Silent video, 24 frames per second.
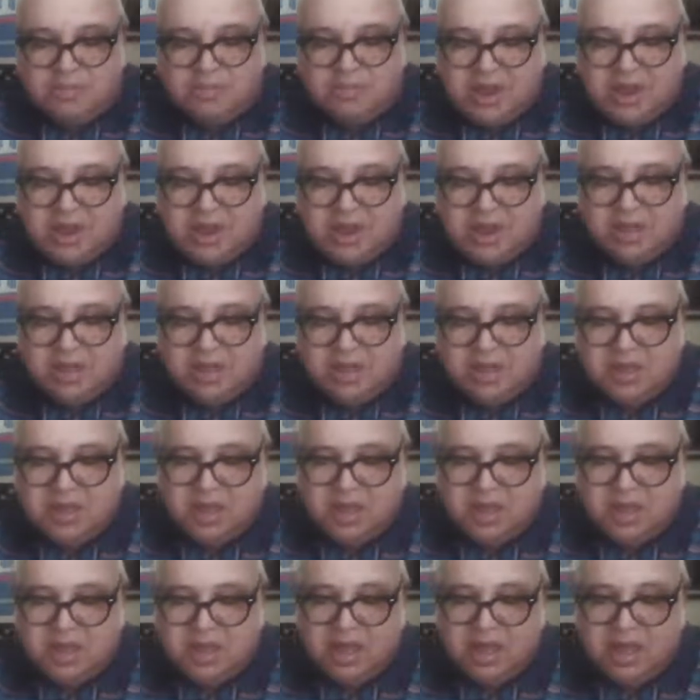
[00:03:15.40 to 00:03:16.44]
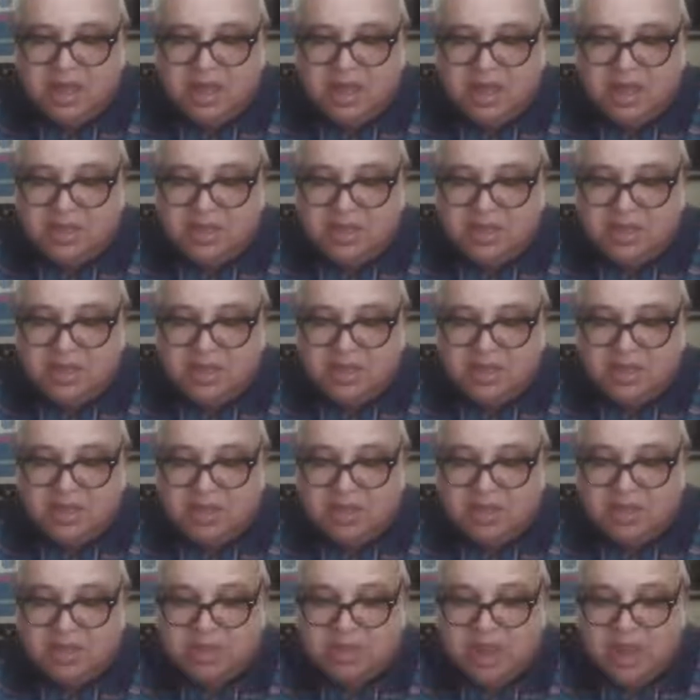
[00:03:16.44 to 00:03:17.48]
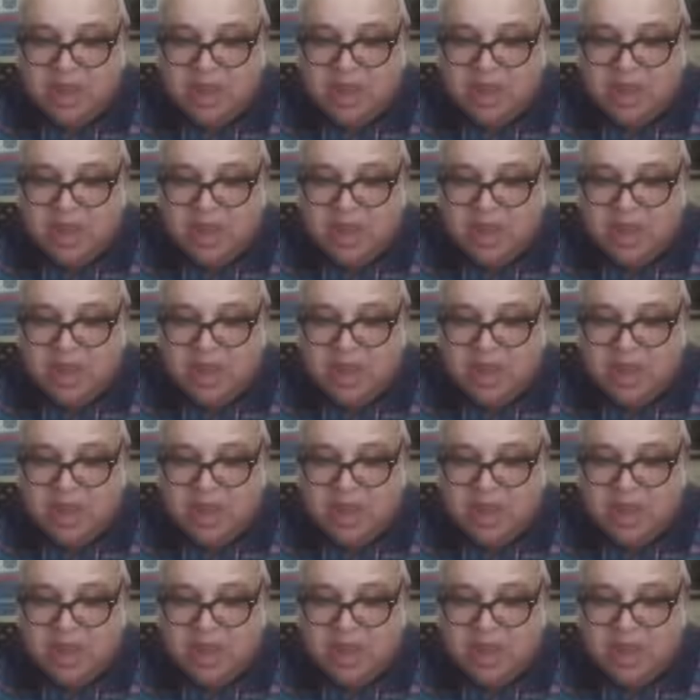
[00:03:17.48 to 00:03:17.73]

Heartlands Media the